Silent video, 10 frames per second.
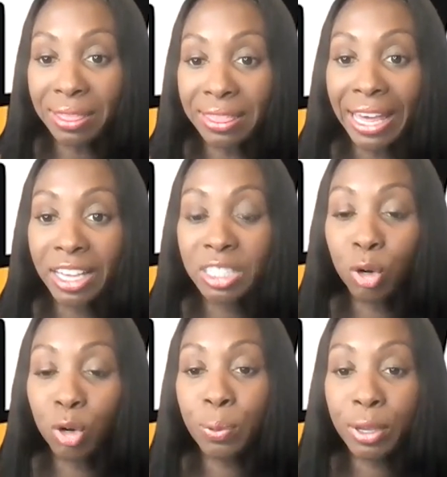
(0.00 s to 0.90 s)
that? Because
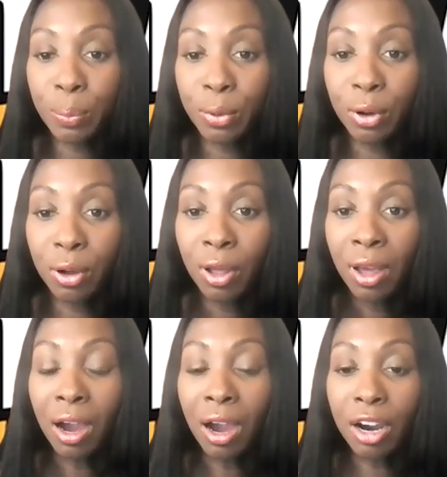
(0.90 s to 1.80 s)
more people
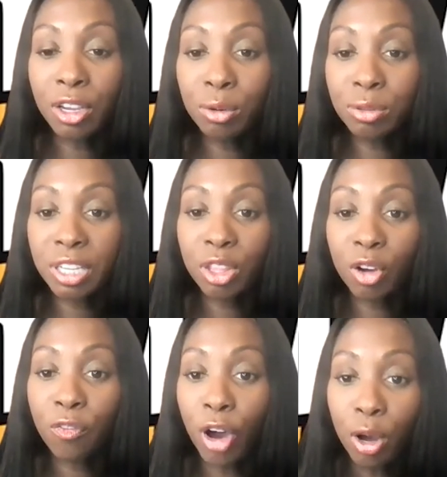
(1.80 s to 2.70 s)
are using
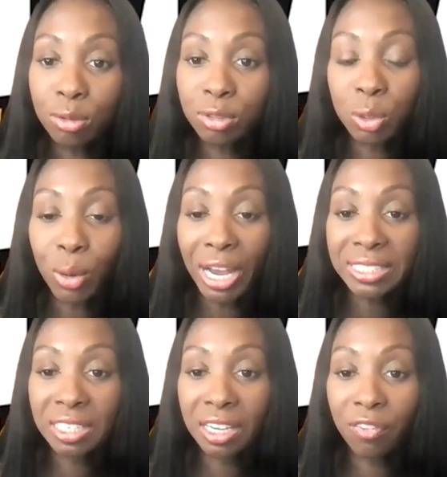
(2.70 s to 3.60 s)
their phones to watch
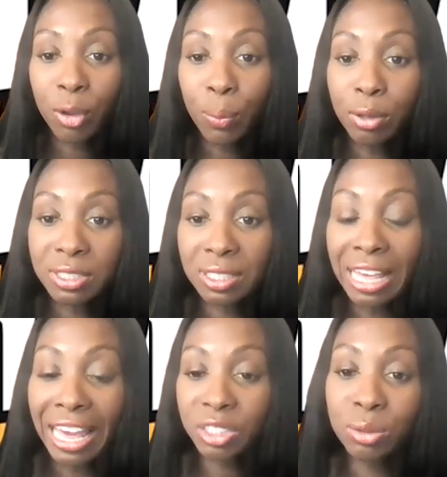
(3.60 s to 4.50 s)
stuff opposed to
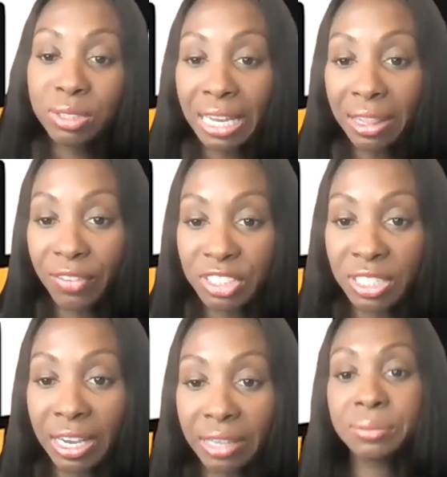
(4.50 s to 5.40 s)
the actual
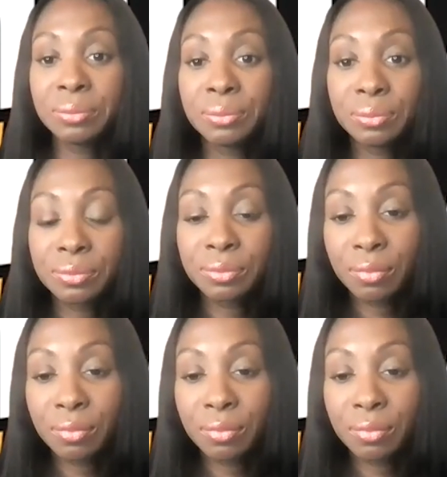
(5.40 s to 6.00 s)
television now.